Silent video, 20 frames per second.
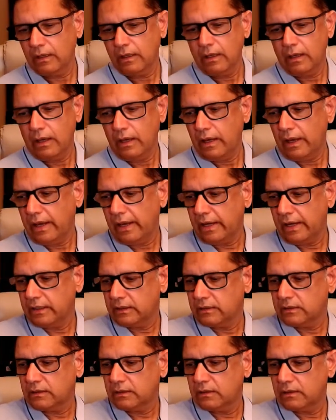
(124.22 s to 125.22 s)

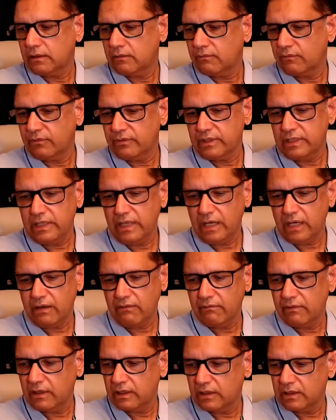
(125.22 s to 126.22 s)
And we
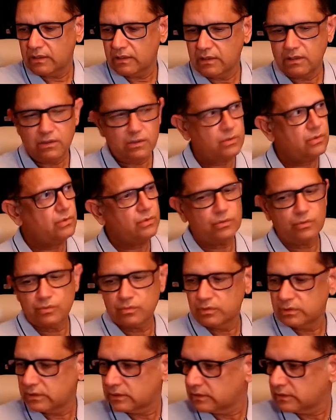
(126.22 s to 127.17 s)
have another root,